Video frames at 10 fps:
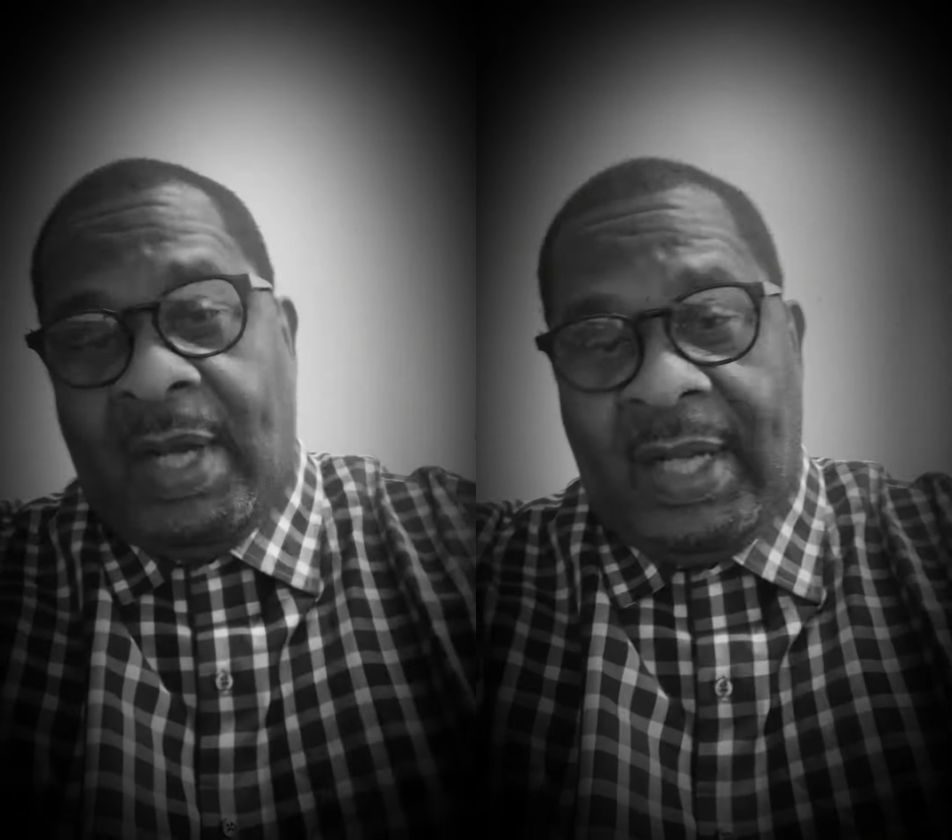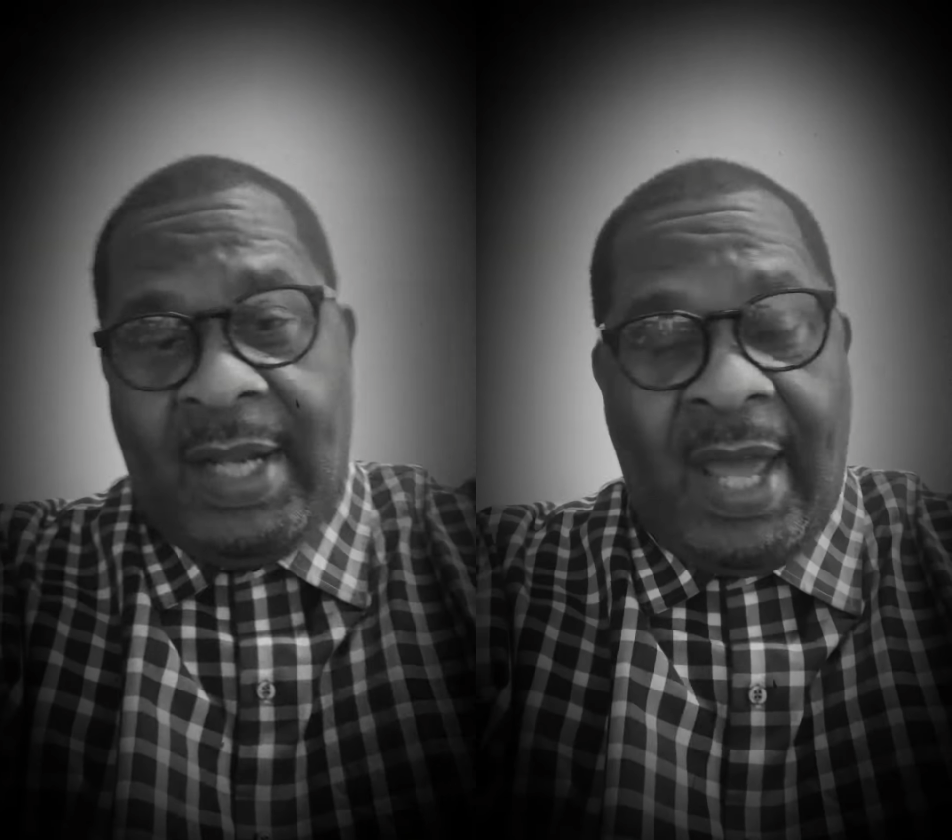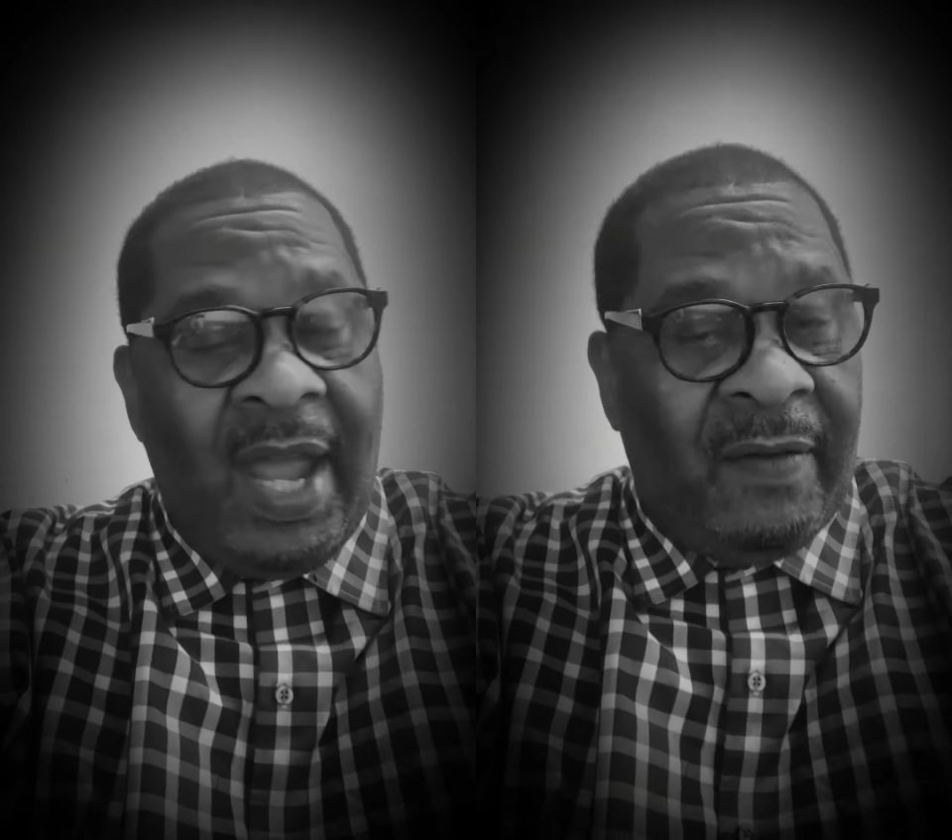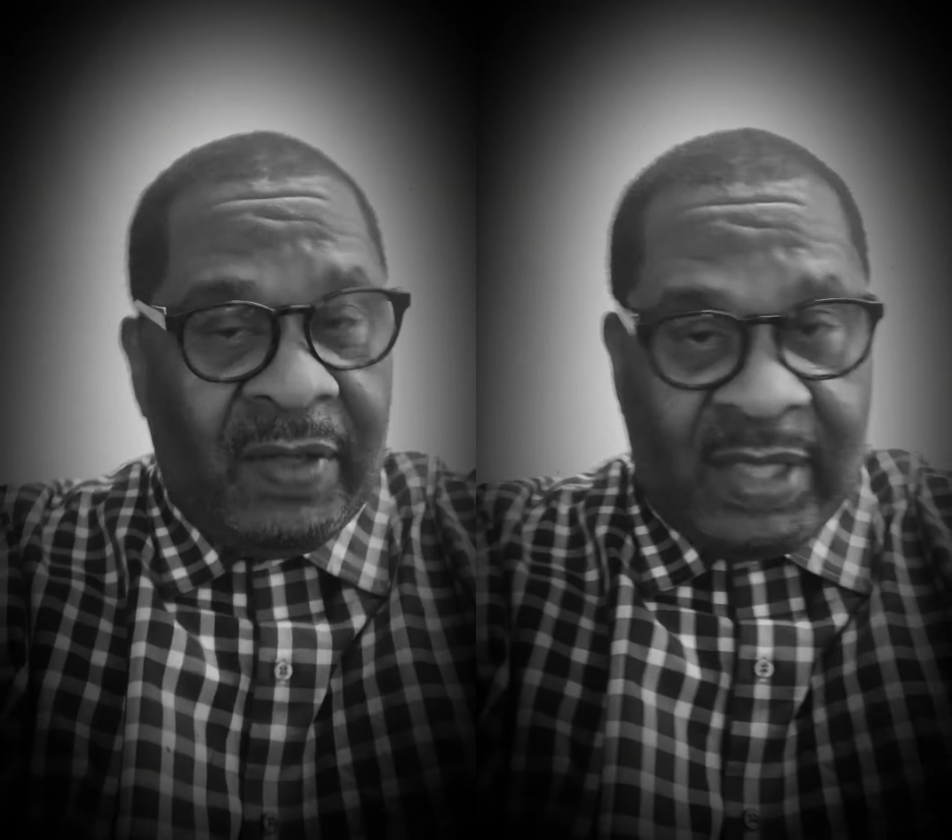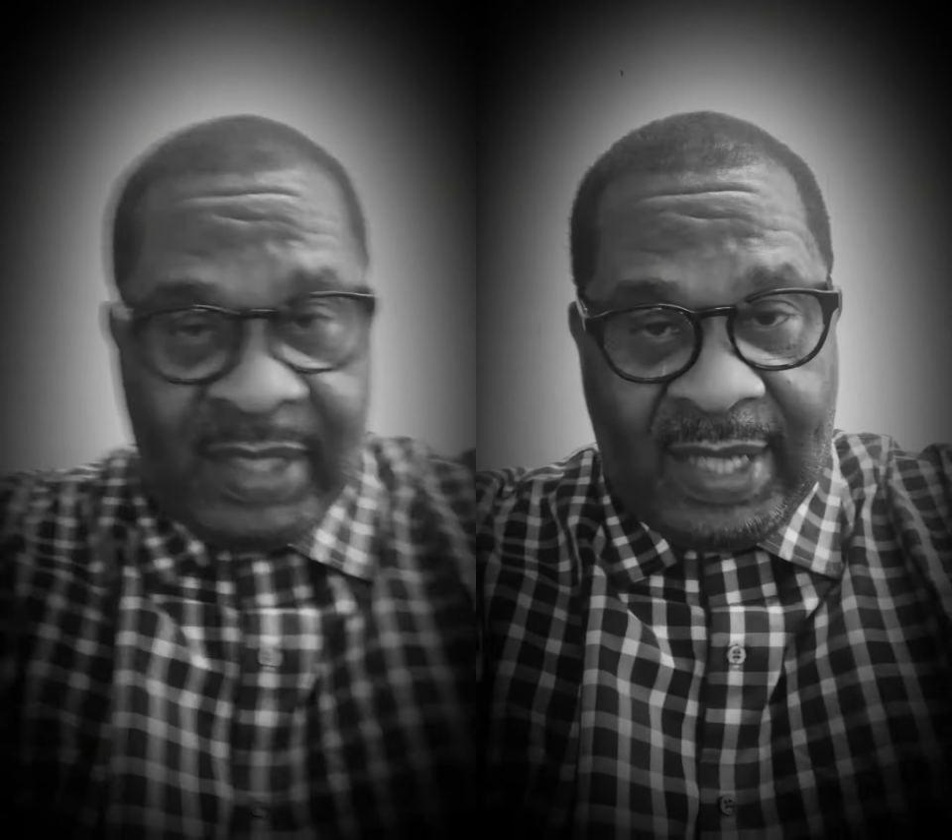road
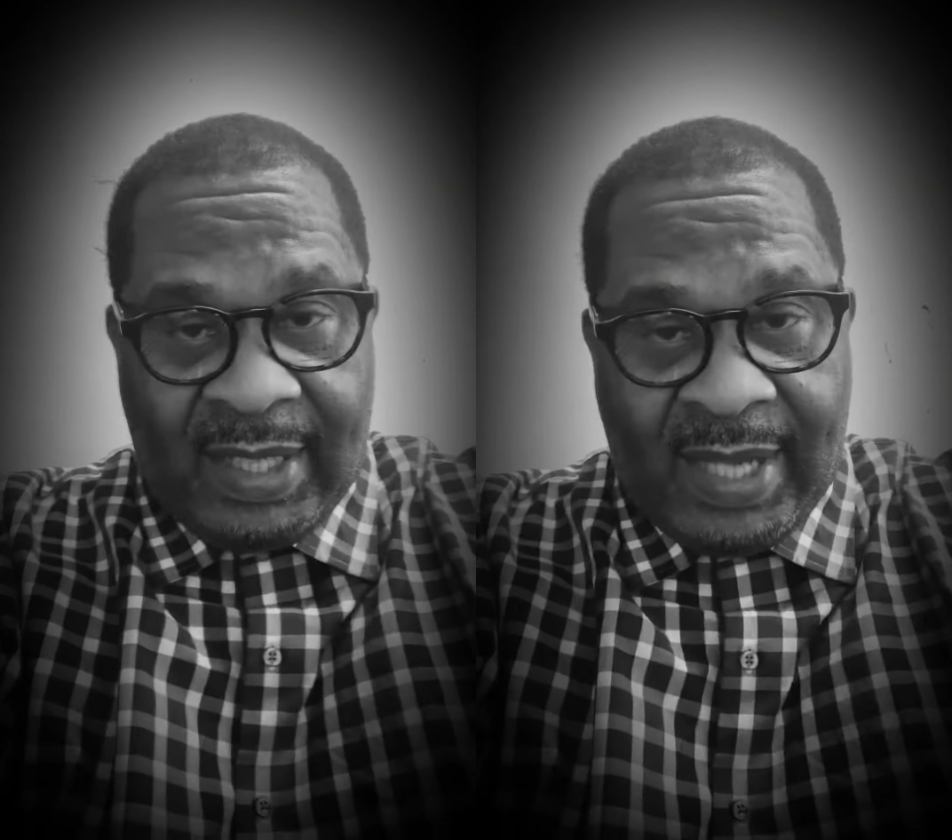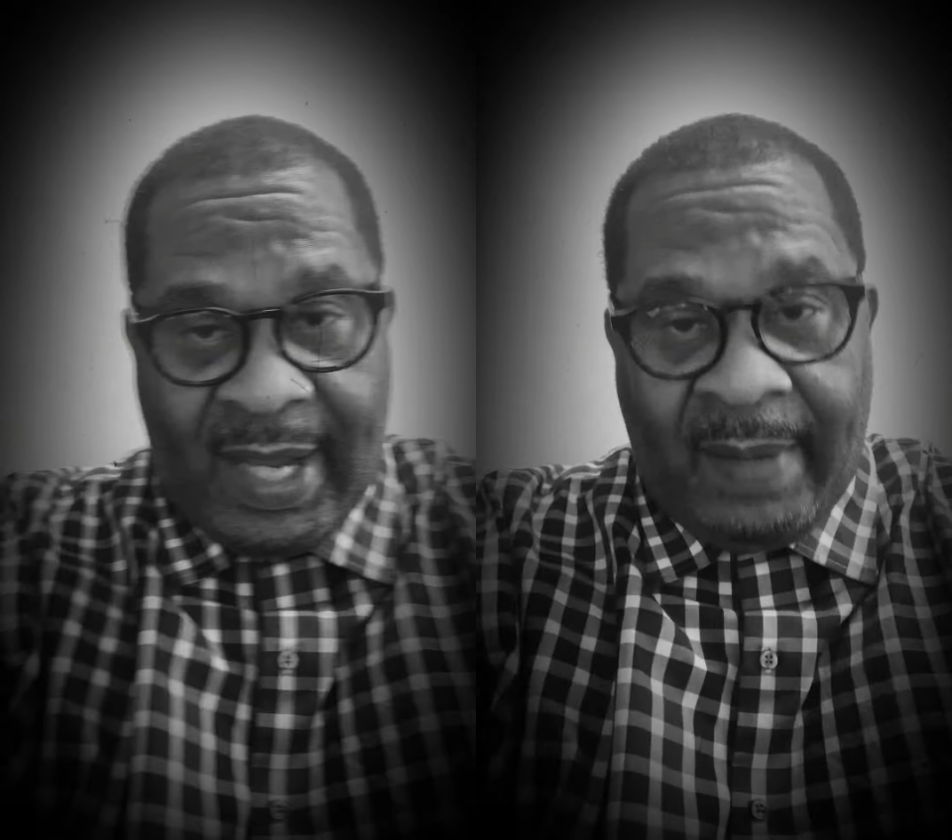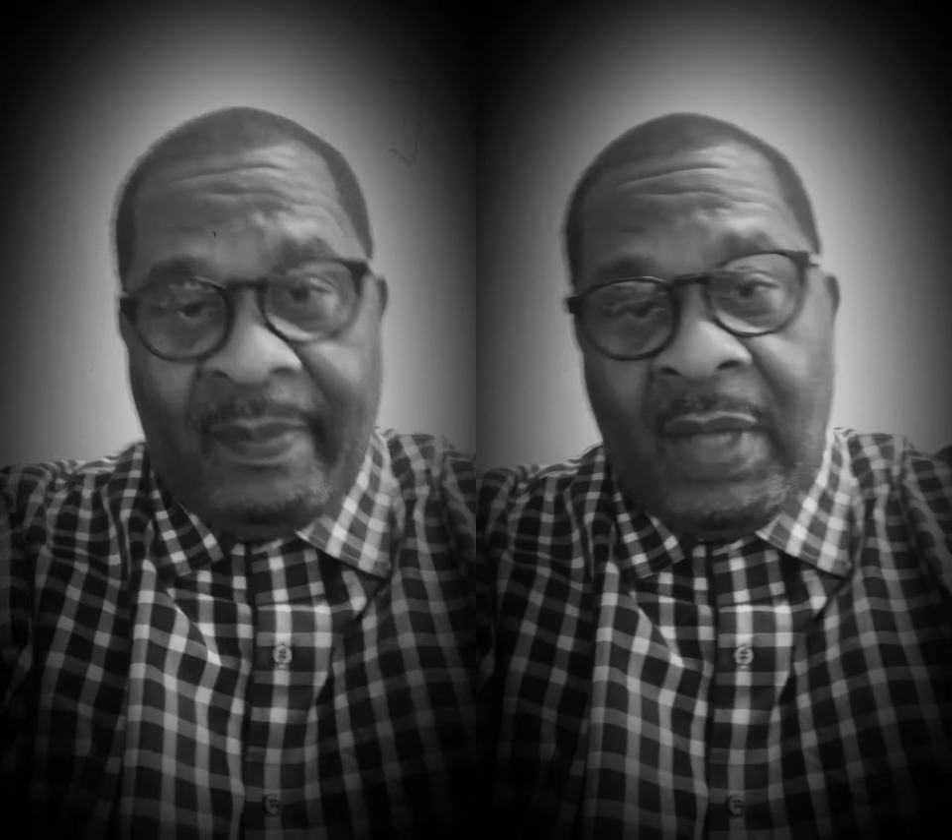ever since that time.